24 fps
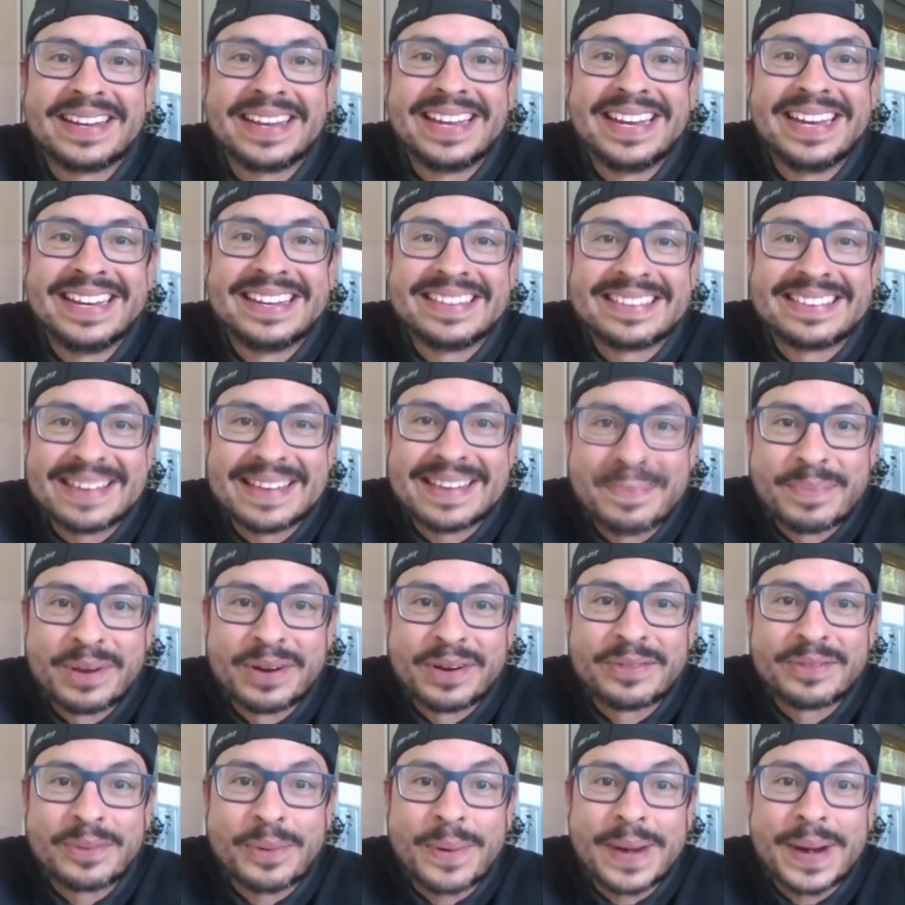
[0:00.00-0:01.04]
in December
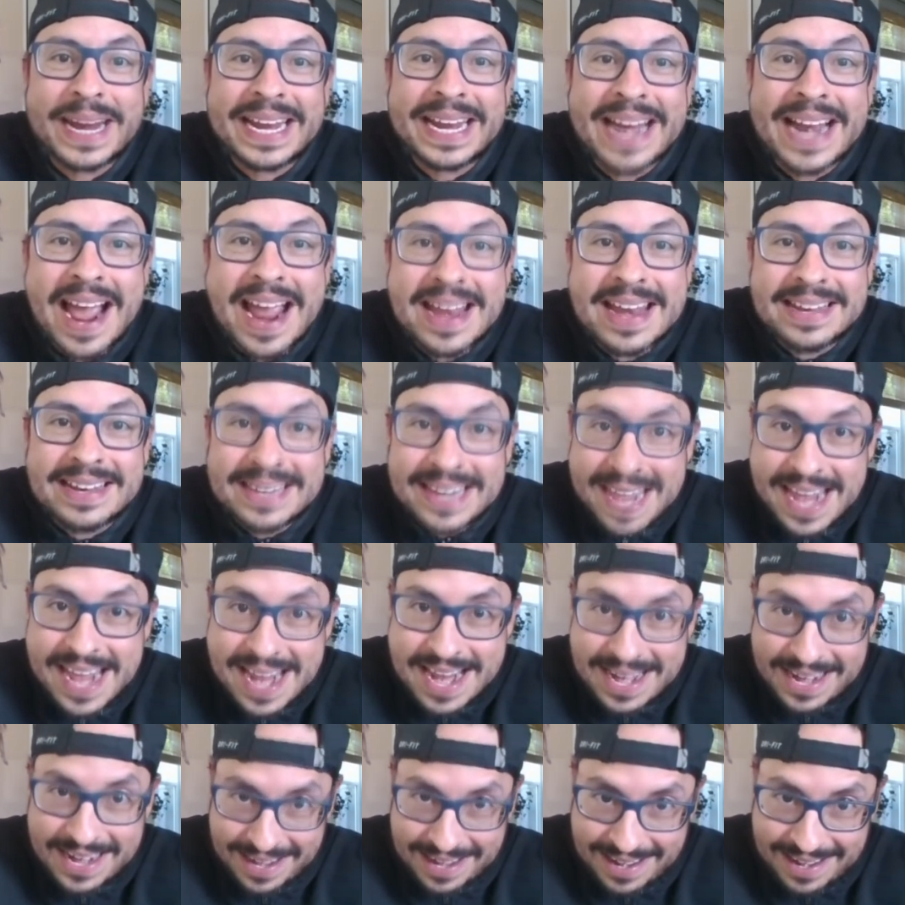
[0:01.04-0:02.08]
of 2019.